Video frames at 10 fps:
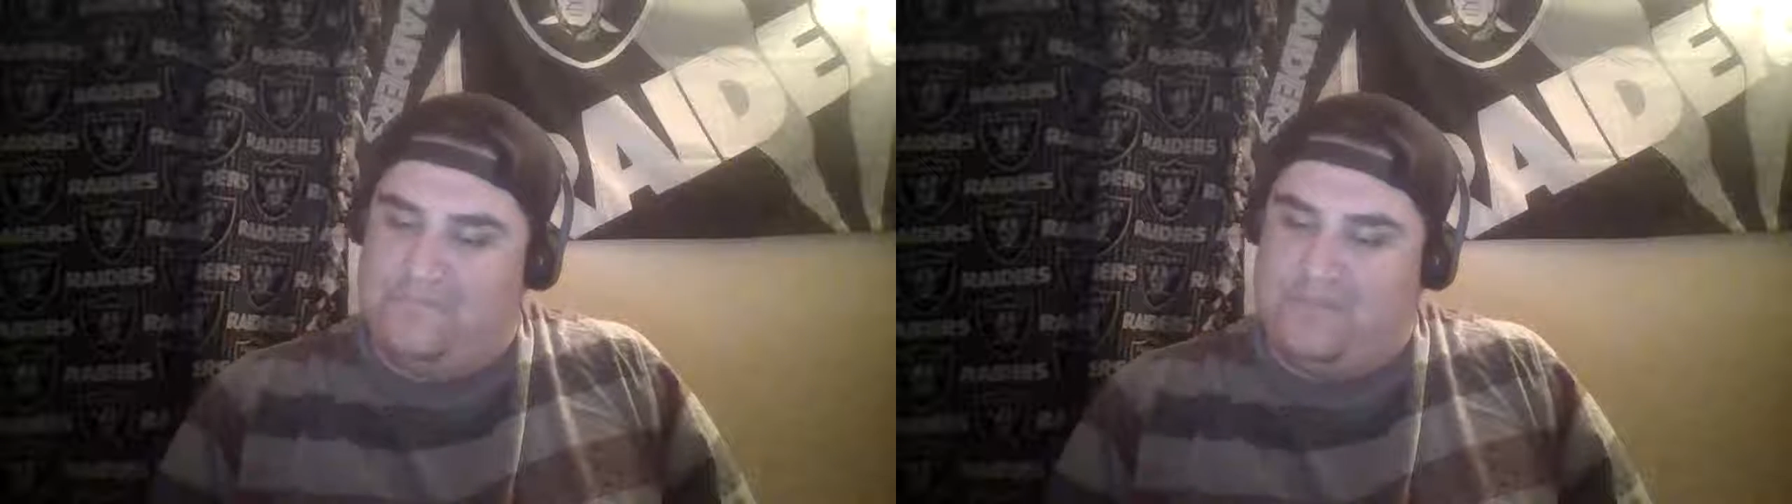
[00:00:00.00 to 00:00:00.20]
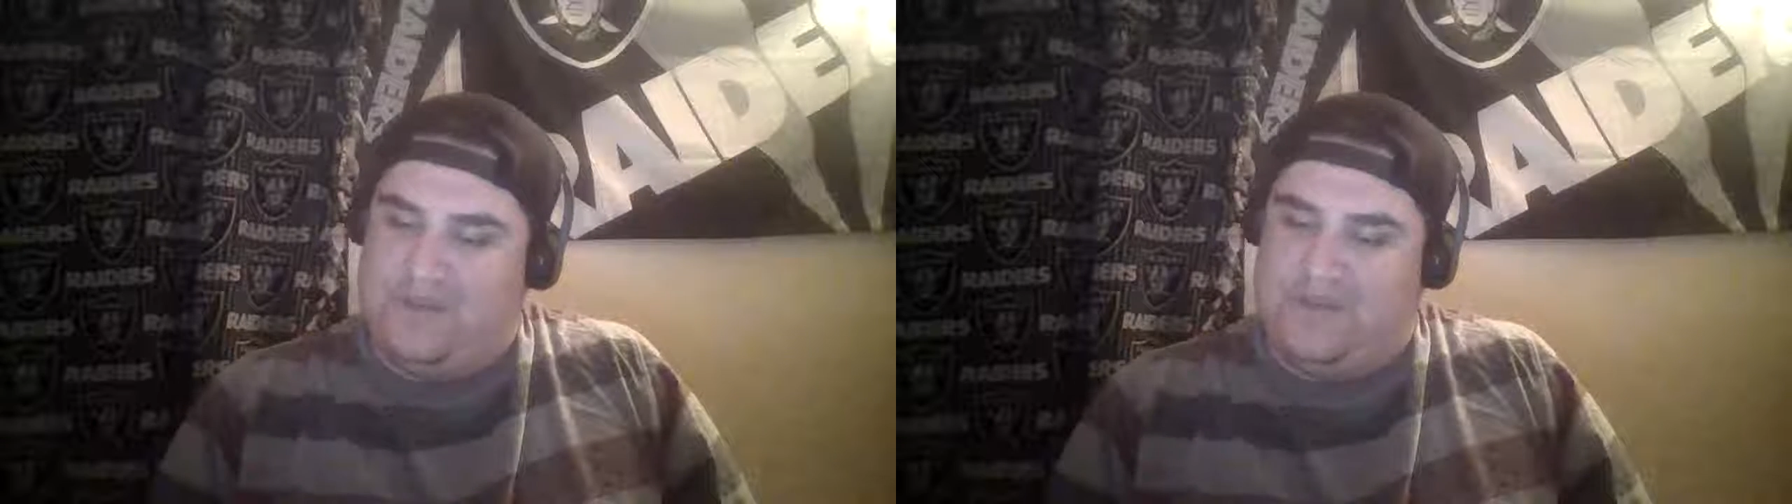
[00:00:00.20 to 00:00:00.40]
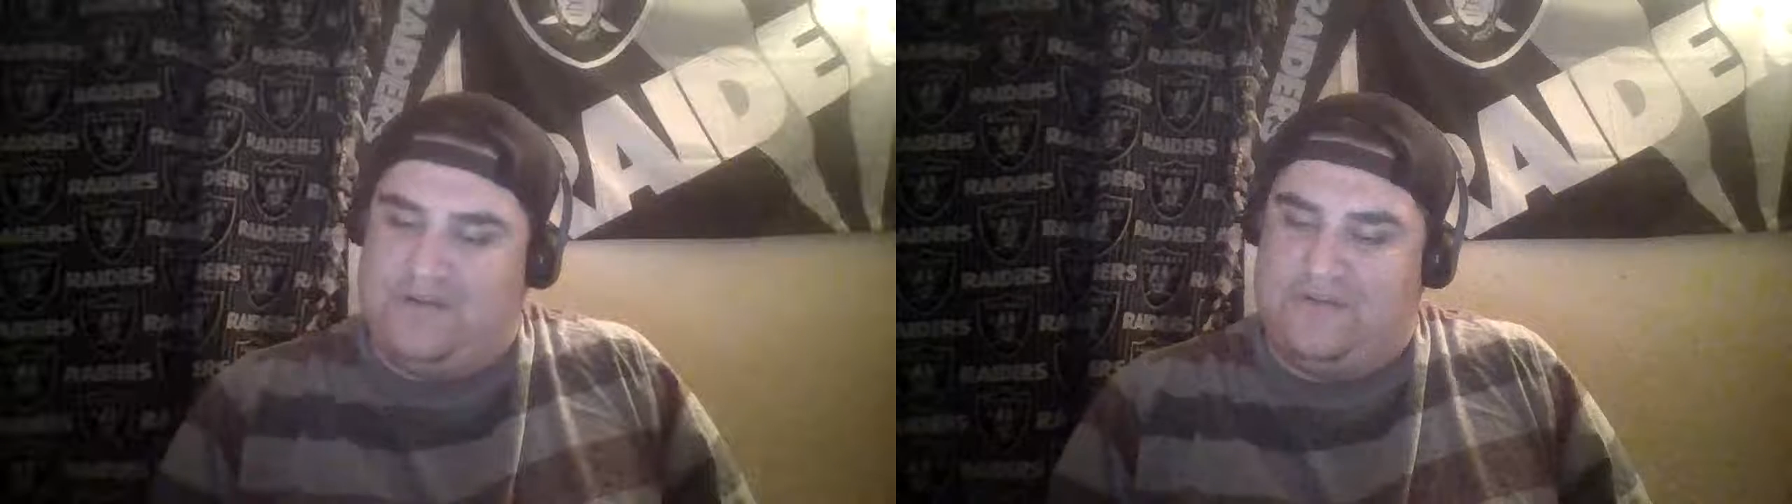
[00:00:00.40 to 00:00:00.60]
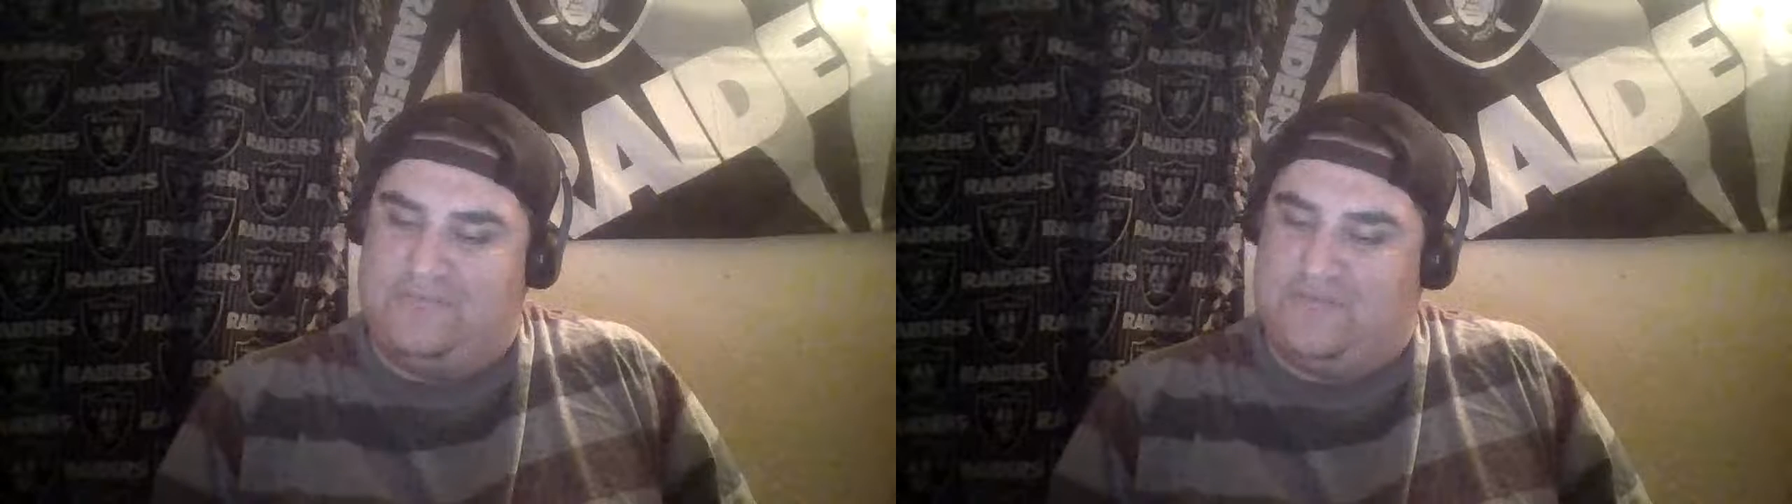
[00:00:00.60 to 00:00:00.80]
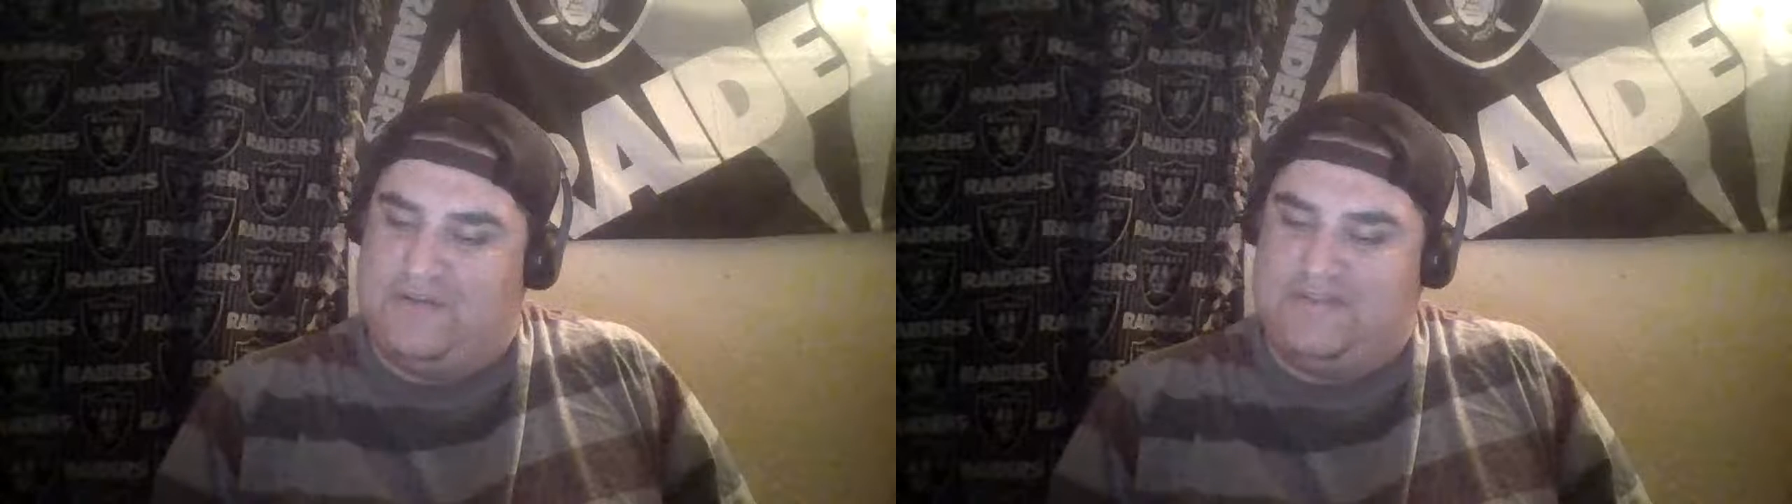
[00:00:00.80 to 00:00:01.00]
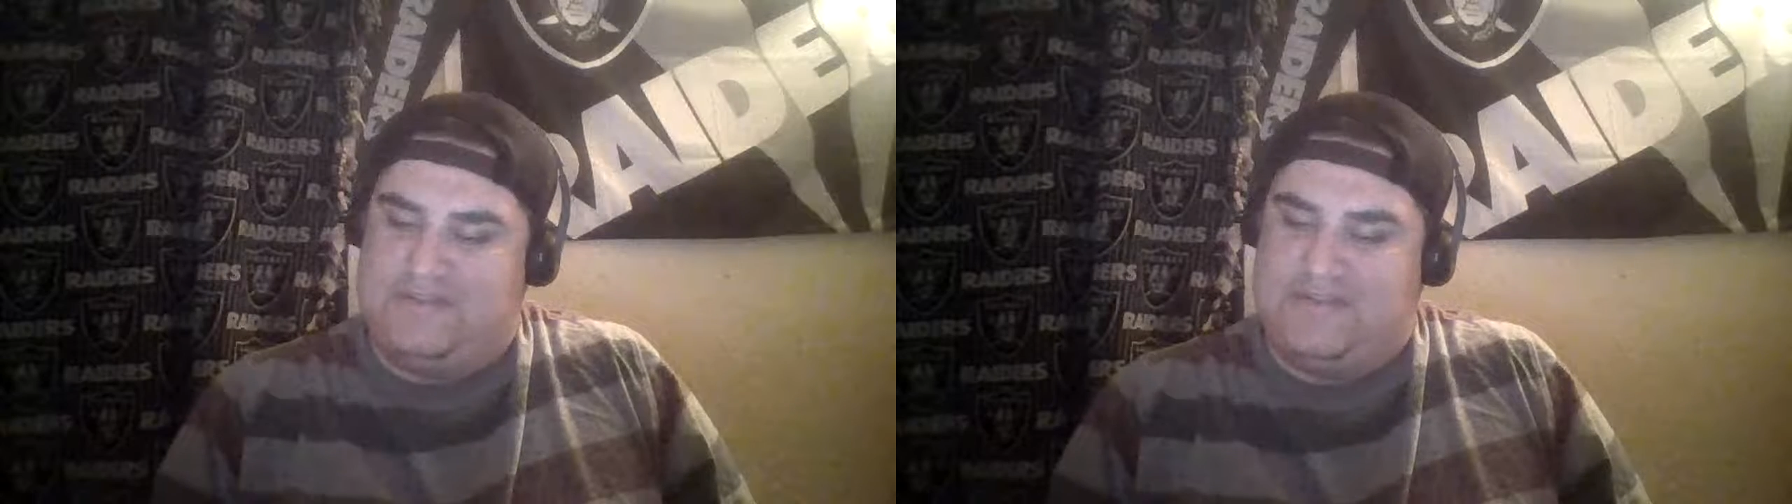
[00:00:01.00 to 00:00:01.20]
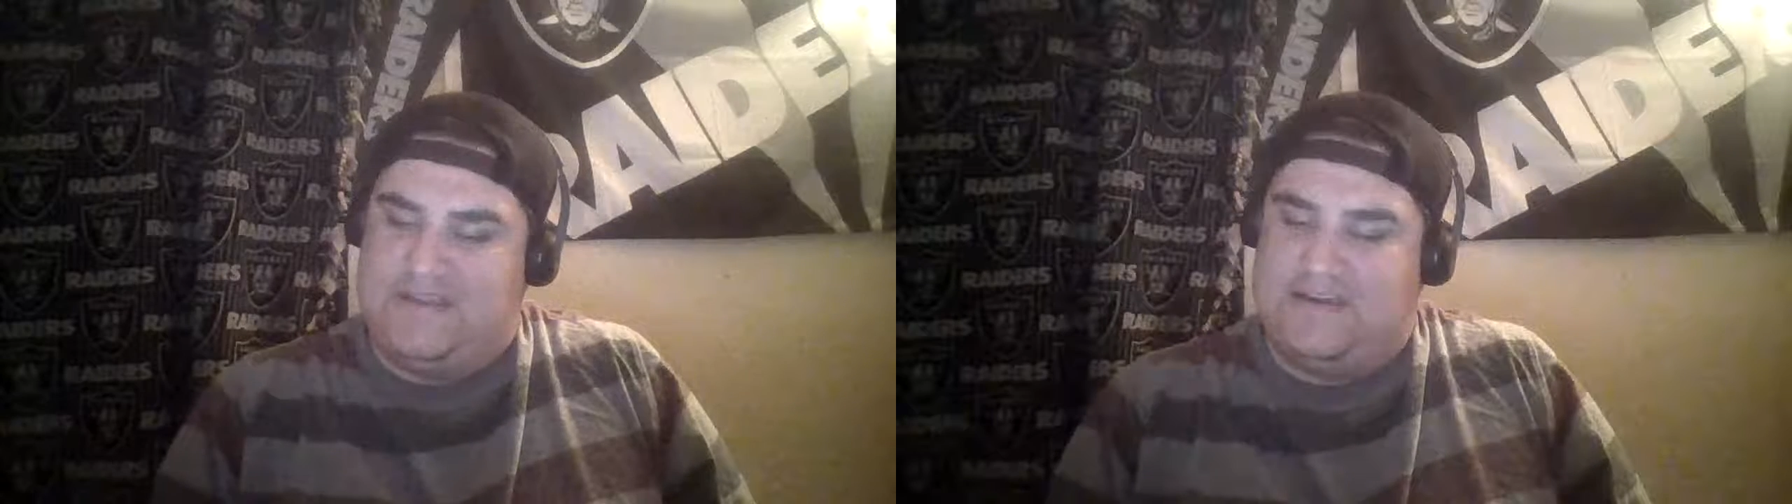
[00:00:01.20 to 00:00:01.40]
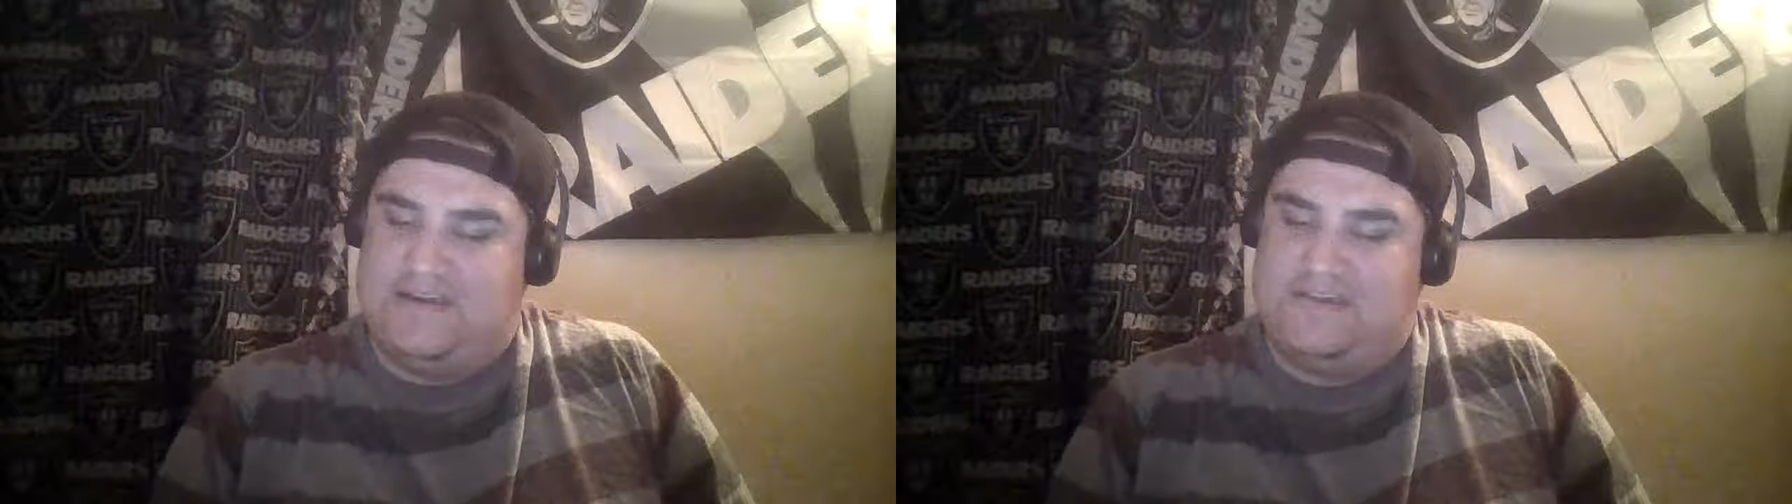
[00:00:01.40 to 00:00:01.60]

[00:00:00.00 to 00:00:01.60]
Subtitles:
if Breeze was there,